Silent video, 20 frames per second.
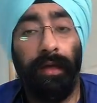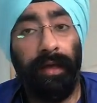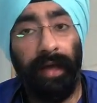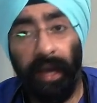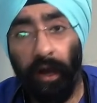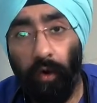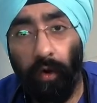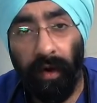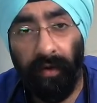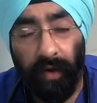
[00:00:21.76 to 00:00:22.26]

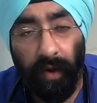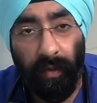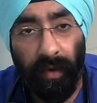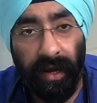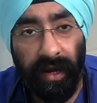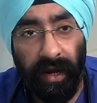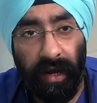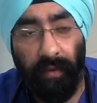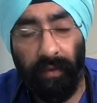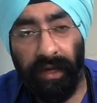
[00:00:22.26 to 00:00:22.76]
Hello
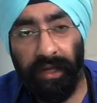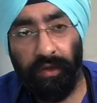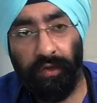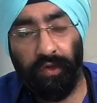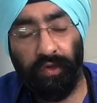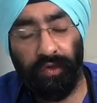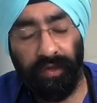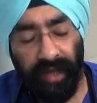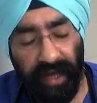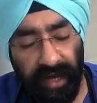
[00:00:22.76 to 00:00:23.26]
everyone, how are you
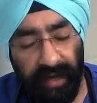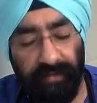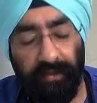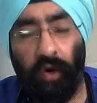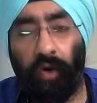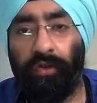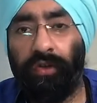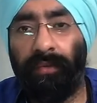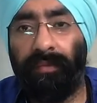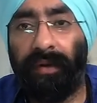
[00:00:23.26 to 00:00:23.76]
today? I'm
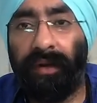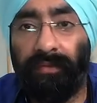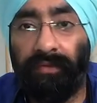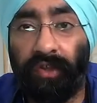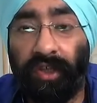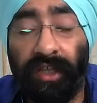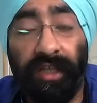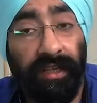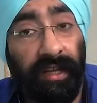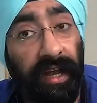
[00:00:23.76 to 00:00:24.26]
Dr.
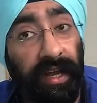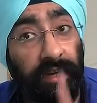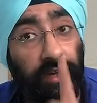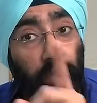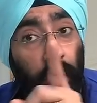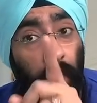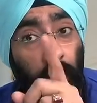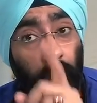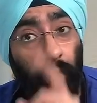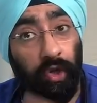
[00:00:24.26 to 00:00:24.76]
Paramjeet and
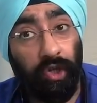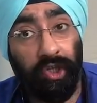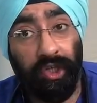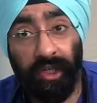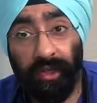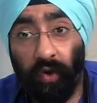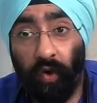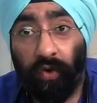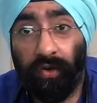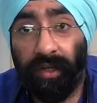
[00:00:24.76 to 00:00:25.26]
you're
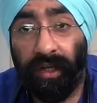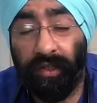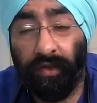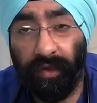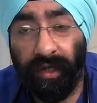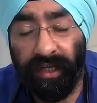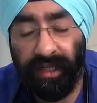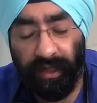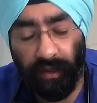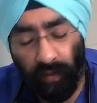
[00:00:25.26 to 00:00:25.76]
watching Dr.
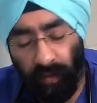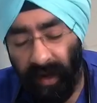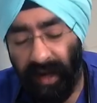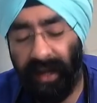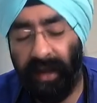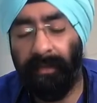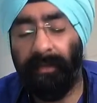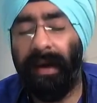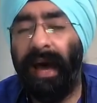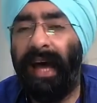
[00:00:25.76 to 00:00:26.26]
Education.
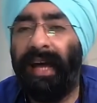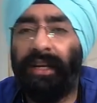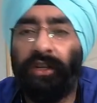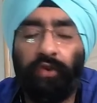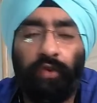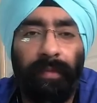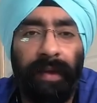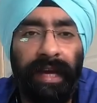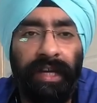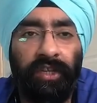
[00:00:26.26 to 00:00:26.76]
Welcome back
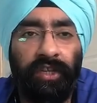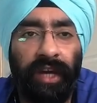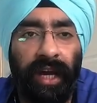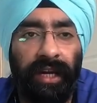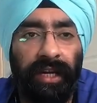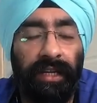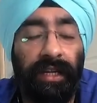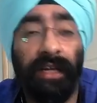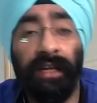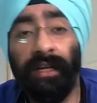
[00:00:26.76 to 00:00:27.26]
to my
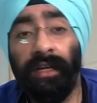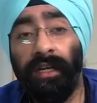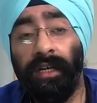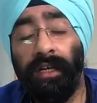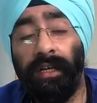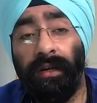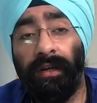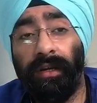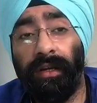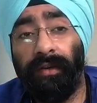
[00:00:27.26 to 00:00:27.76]
channel.
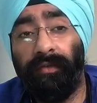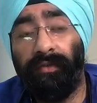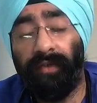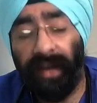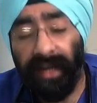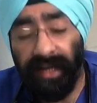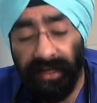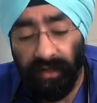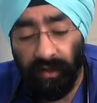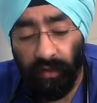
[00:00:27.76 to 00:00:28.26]

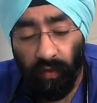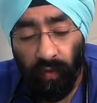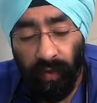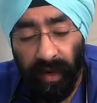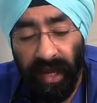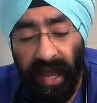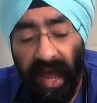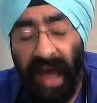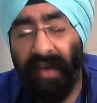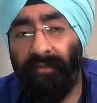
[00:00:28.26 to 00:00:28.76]
Friends,
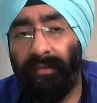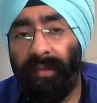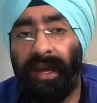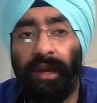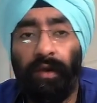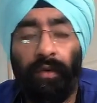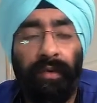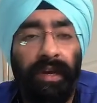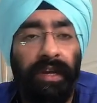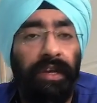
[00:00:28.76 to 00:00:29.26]
we have
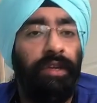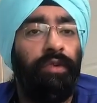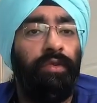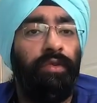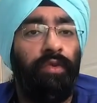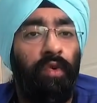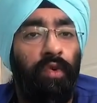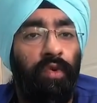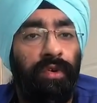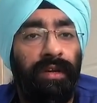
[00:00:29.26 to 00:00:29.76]
made a
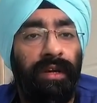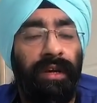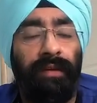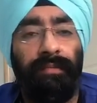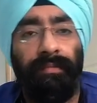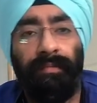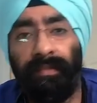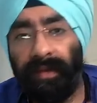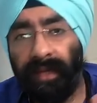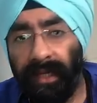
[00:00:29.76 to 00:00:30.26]
video on
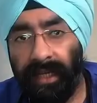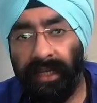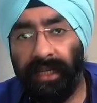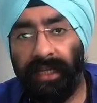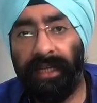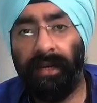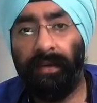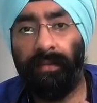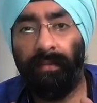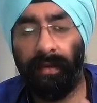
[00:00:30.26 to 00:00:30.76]

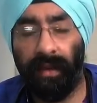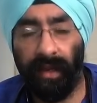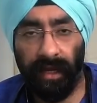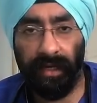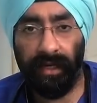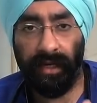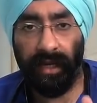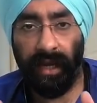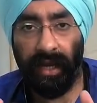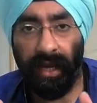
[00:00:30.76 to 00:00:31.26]
complete
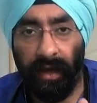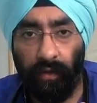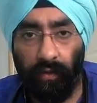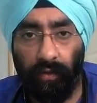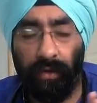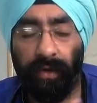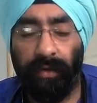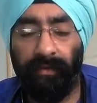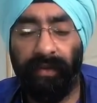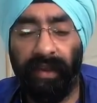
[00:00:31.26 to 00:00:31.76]
blood
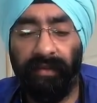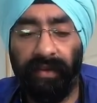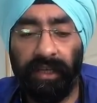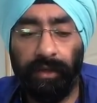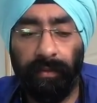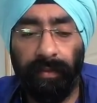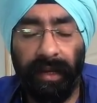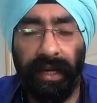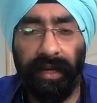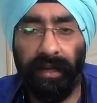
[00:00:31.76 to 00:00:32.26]
count. We have
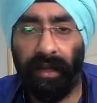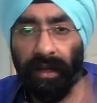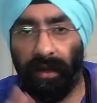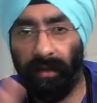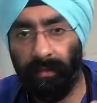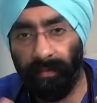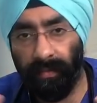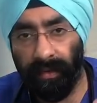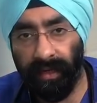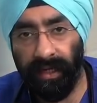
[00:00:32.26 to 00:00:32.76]
explained the
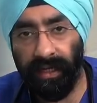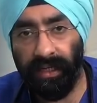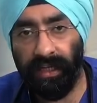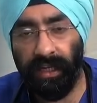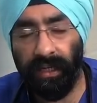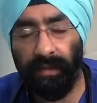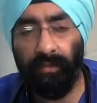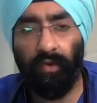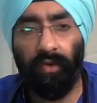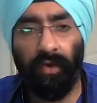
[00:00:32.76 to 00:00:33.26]
complete
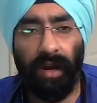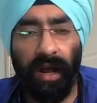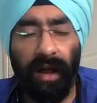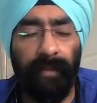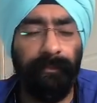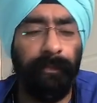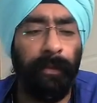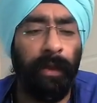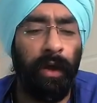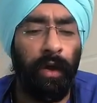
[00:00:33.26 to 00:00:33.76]

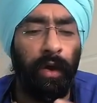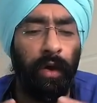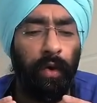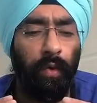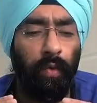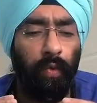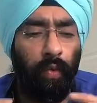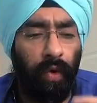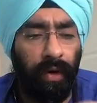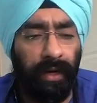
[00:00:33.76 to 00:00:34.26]
hemogram.
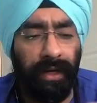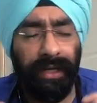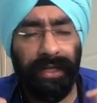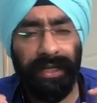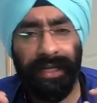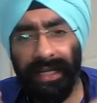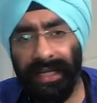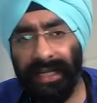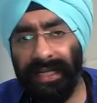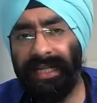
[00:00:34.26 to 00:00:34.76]
What
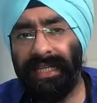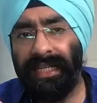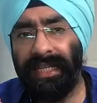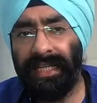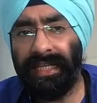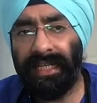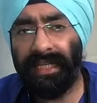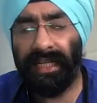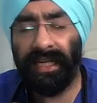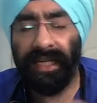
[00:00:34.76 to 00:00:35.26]
is
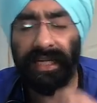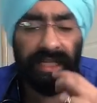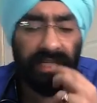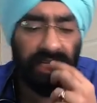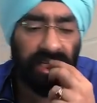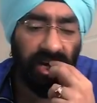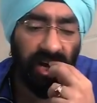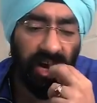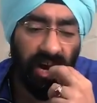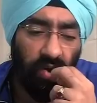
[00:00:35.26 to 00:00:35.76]
this
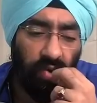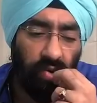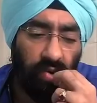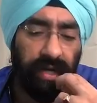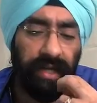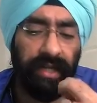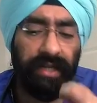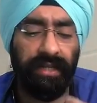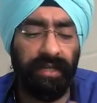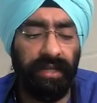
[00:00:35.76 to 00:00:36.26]
test? How
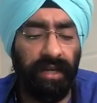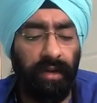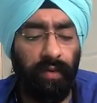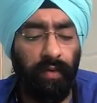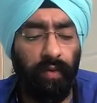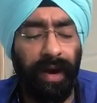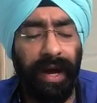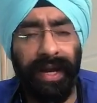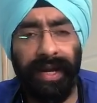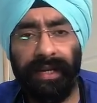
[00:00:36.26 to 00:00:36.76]
it is
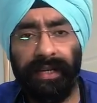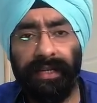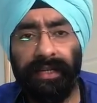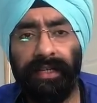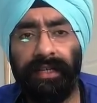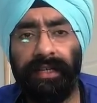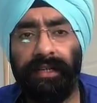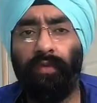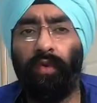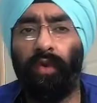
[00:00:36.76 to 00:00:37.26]
done? Why it
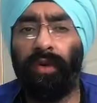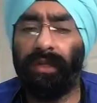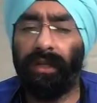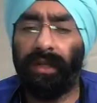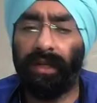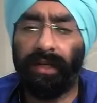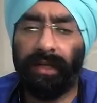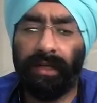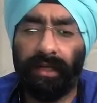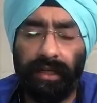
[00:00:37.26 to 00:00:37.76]
is done? What are
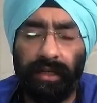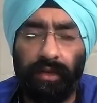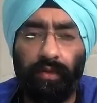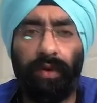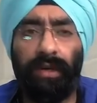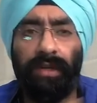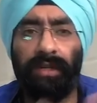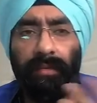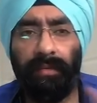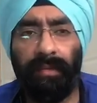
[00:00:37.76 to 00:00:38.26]
the risks?
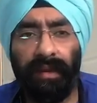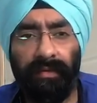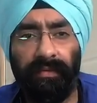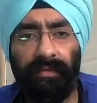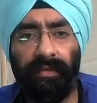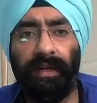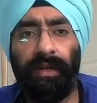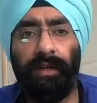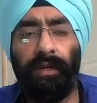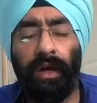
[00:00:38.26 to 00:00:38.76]
What are the
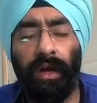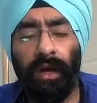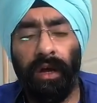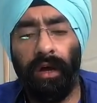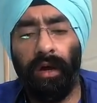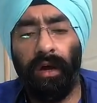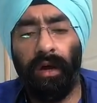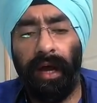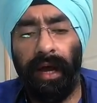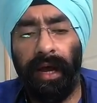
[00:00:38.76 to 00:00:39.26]
benefits?
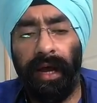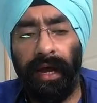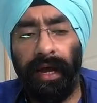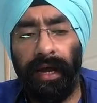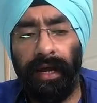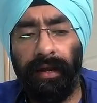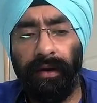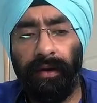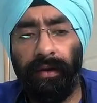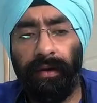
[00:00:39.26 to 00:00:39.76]

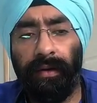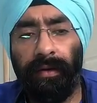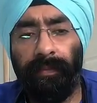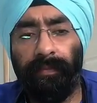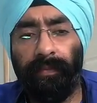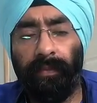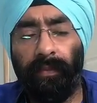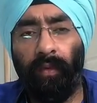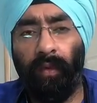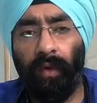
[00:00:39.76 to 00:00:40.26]
And
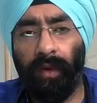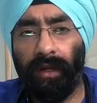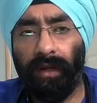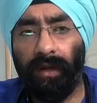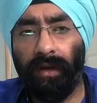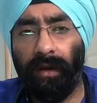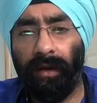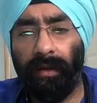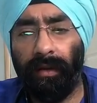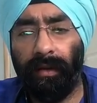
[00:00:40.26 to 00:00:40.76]

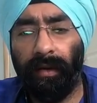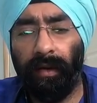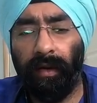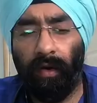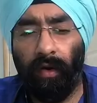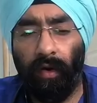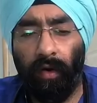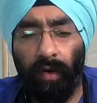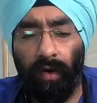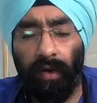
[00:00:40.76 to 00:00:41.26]
what
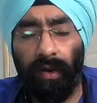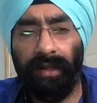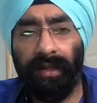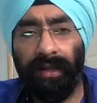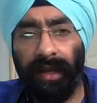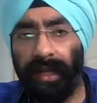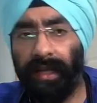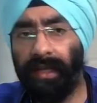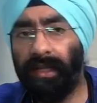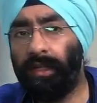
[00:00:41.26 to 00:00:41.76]
all
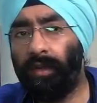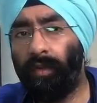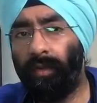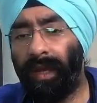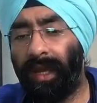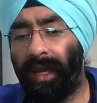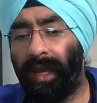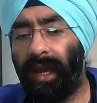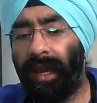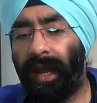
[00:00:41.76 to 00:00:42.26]
things
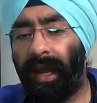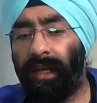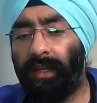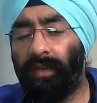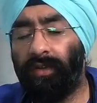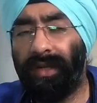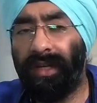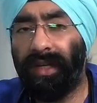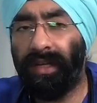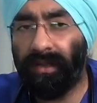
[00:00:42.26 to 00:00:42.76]
we can
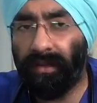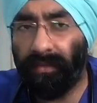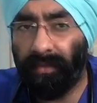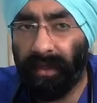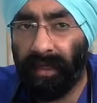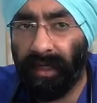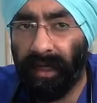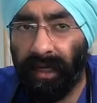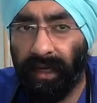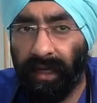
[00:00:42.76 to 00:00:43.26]
actually
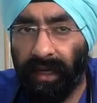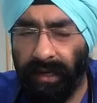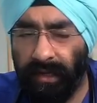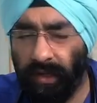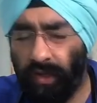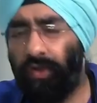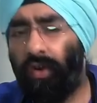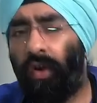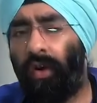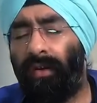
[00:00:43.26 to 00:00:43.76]
interpret?
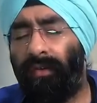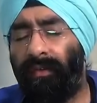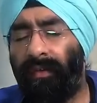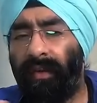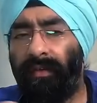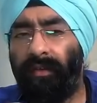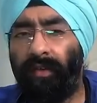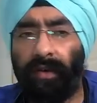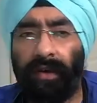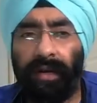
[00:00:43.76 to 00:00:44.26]
In short, we
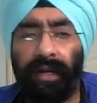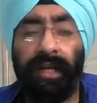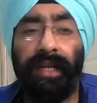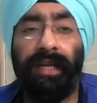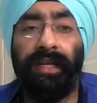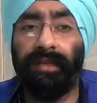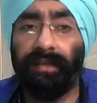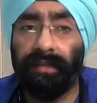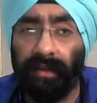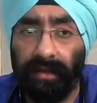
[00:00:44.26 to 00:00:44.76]
have already
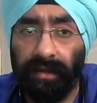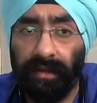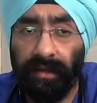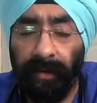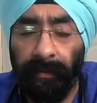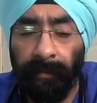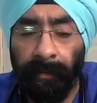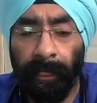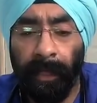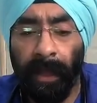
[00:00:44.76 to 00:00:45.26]

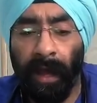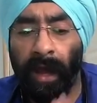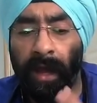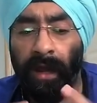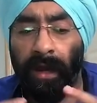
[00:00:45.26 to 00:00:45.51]
discussed.